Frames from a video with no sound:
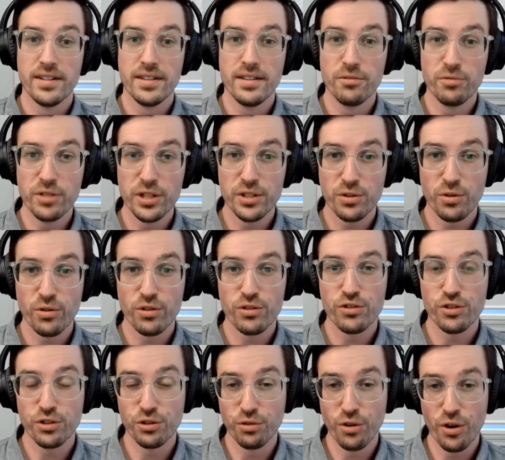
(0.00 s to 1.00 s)
the resource
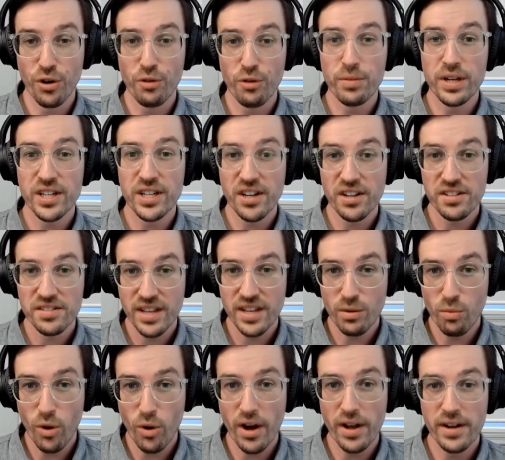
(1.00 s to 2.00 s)
to grow because they
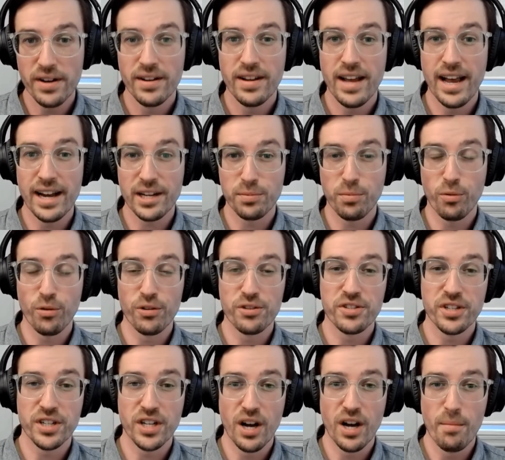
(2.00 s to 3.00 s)
want exports
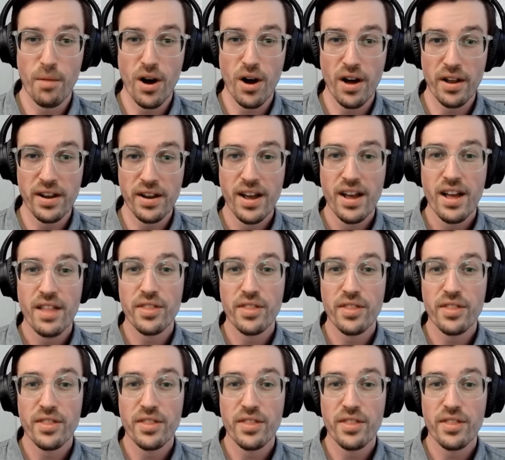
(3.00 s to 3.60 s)
to come on.